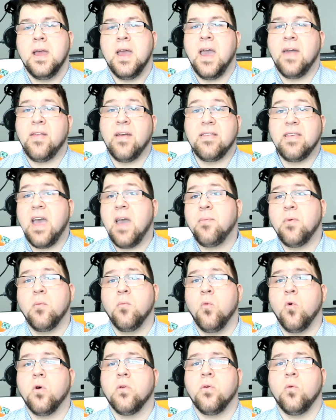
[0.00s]
And that's
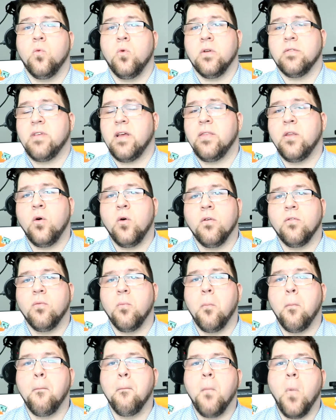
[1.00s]
happened more than once. I know of
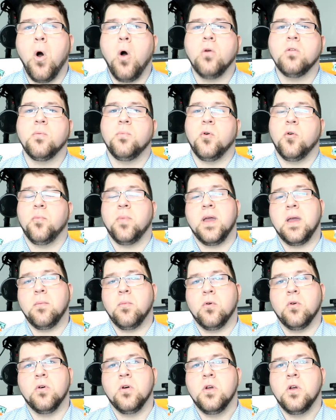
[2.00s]
multiple
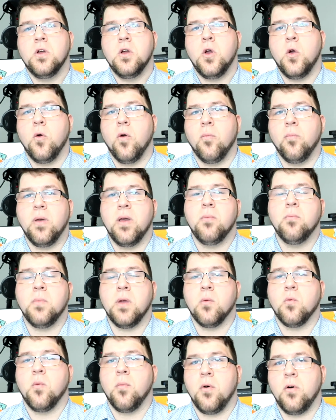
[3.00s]
people who have been
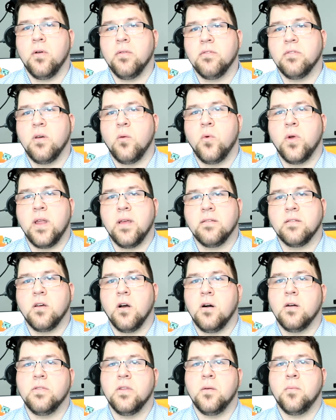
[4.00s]
memorable and someone has
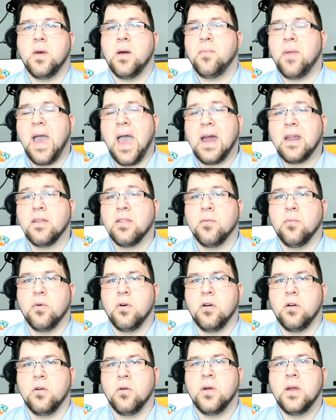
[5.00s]
called them up out of the
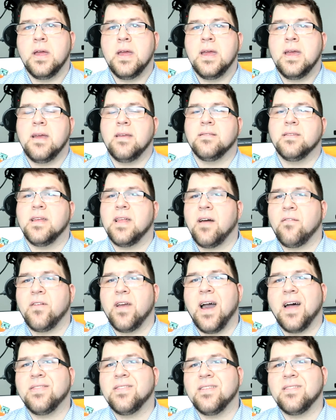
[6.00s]
blue and said, I've
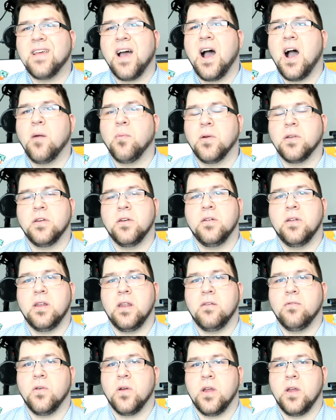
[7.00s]
got this
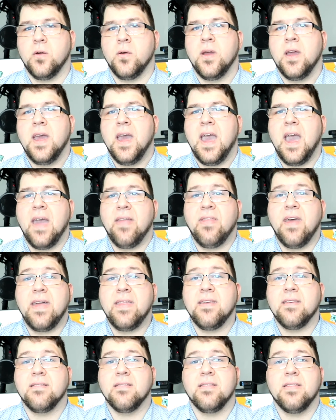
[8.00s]
opportunity for you. And
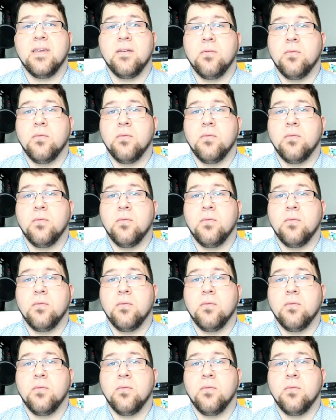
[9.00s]
that is